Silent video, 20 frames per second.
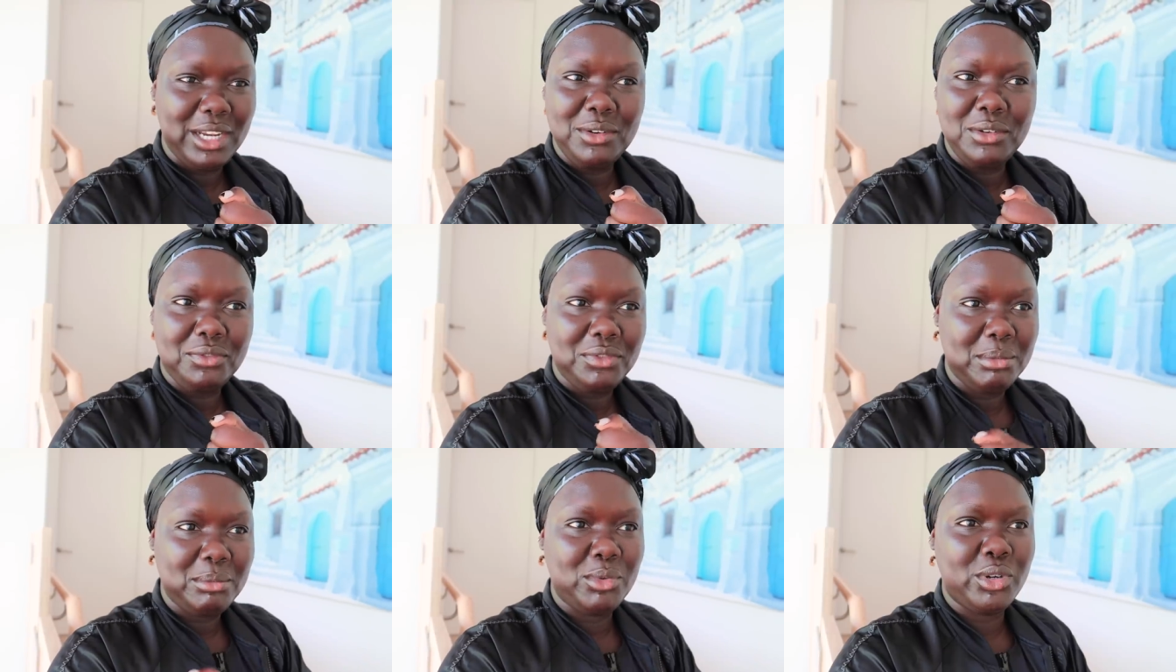do
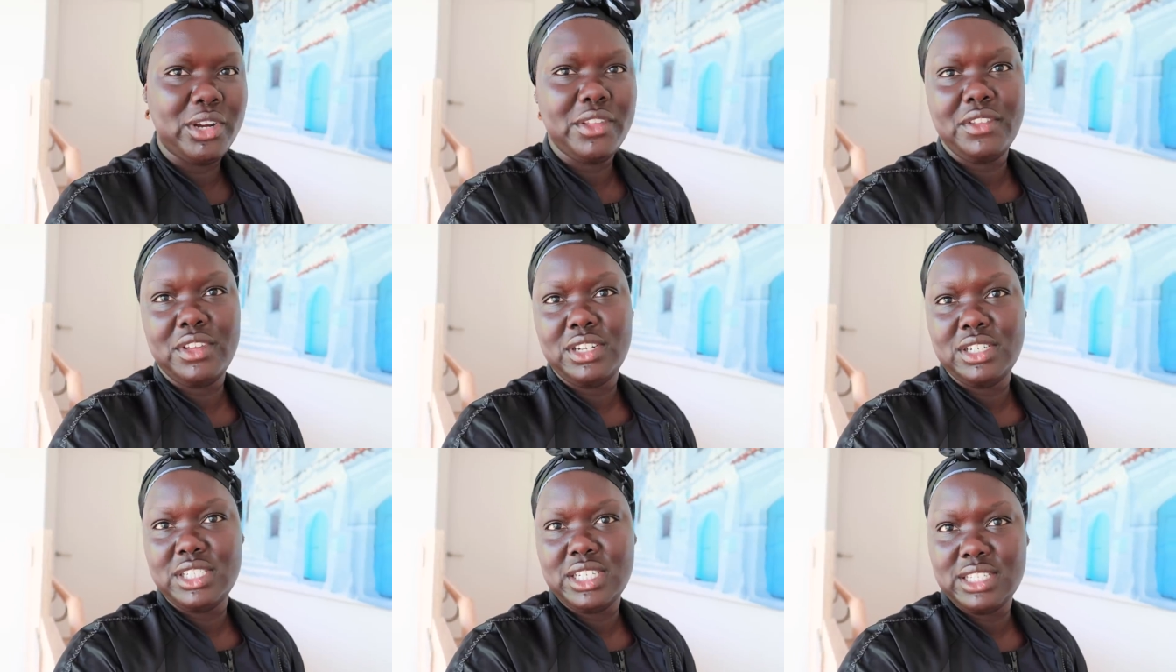it for more
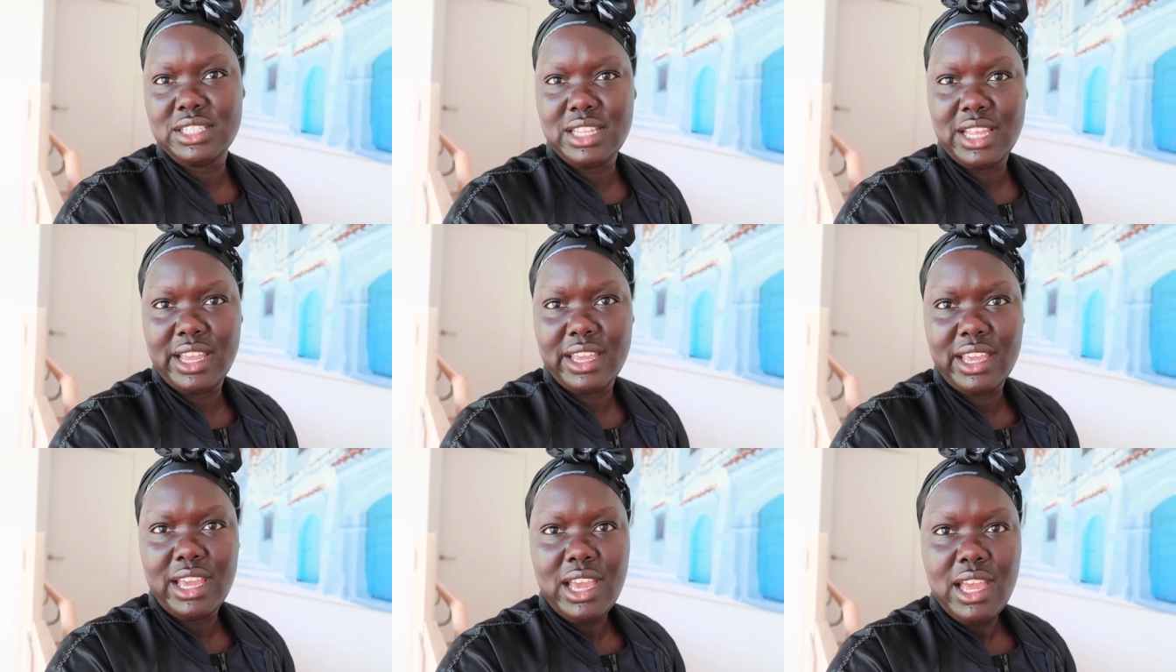than just
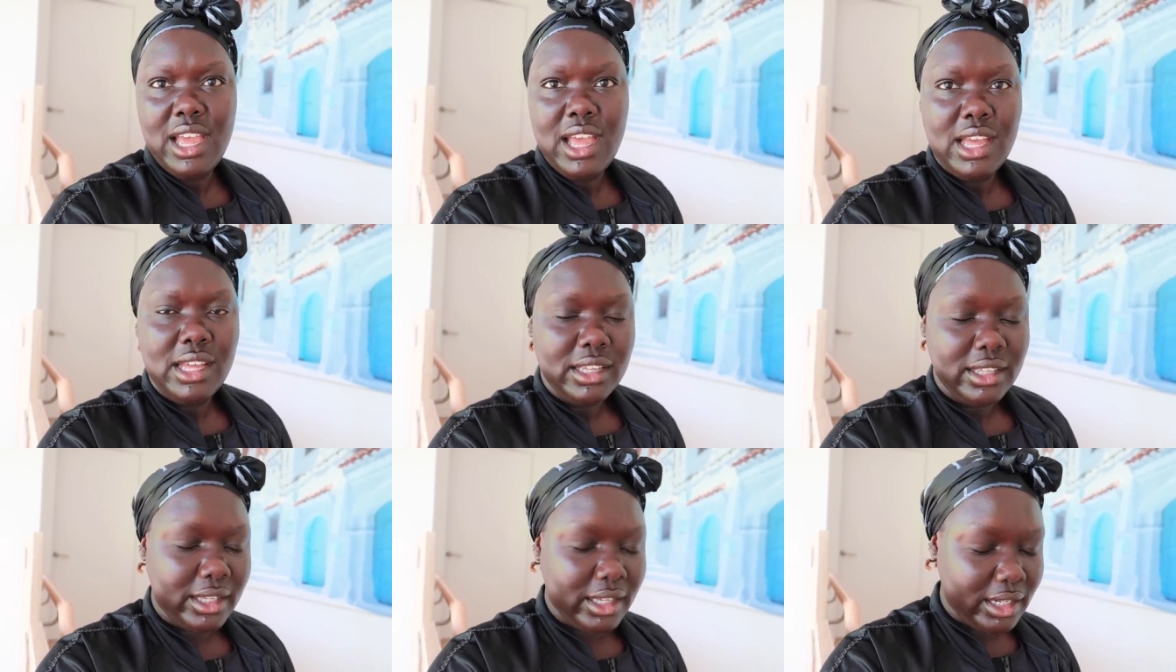like
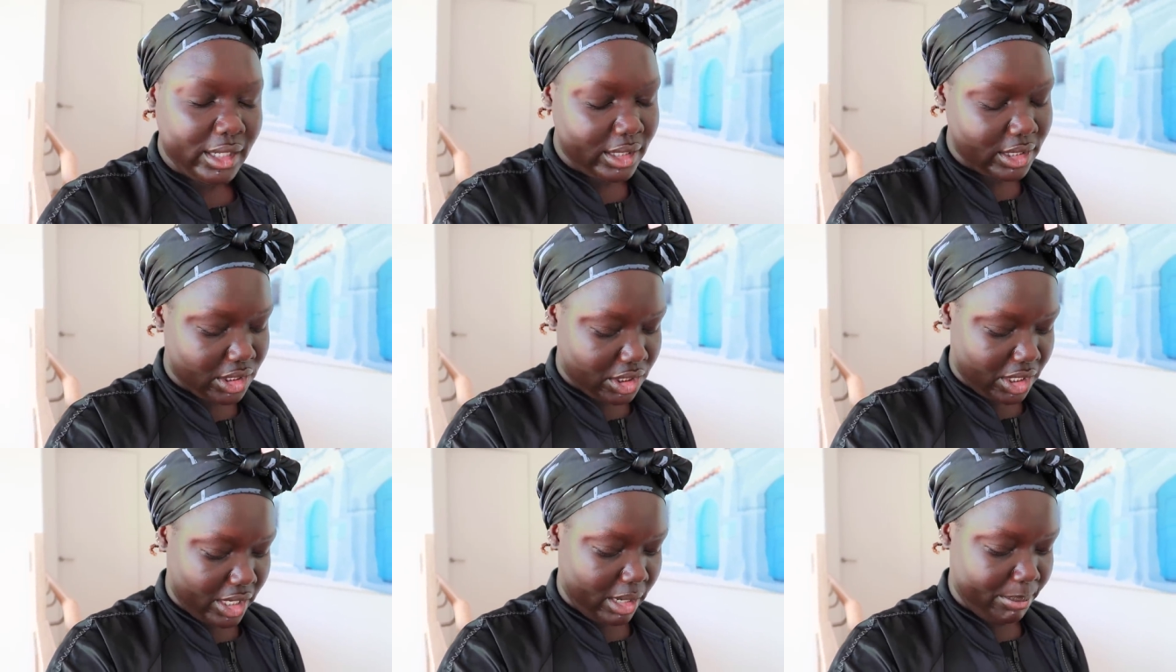getting
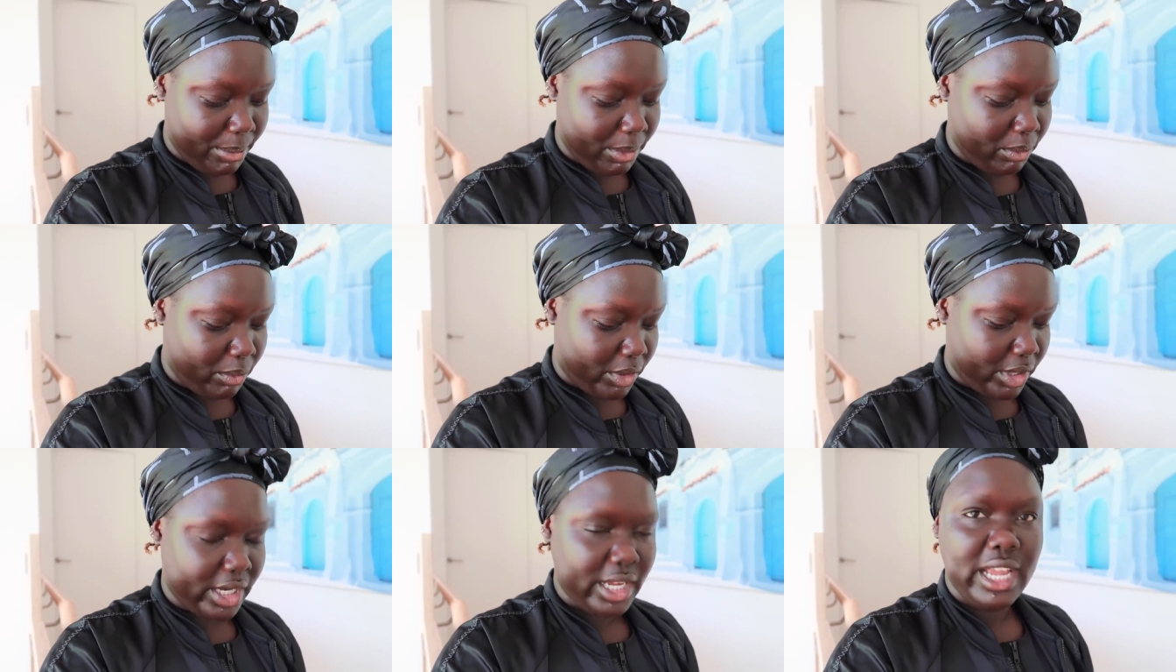in shape
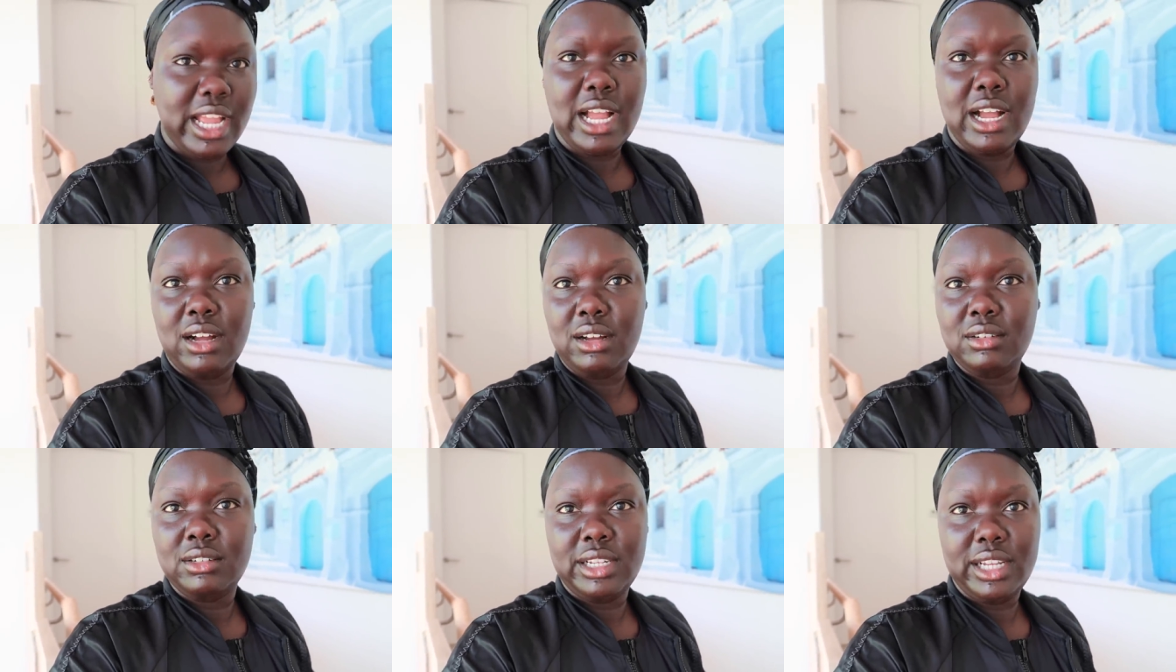and working
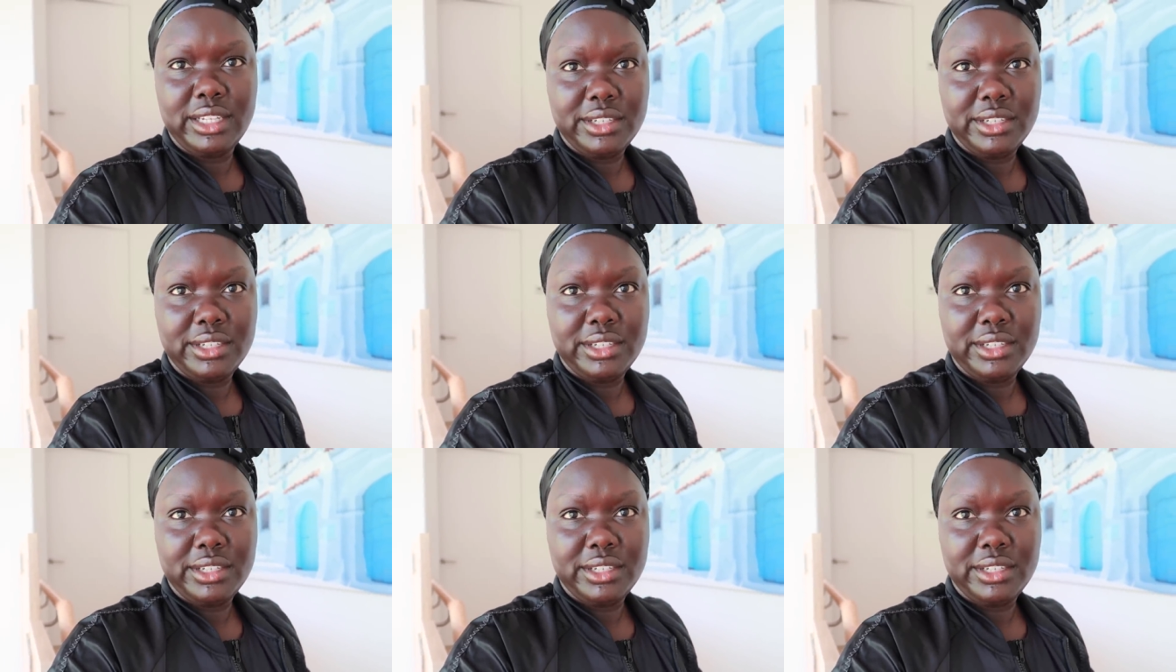out.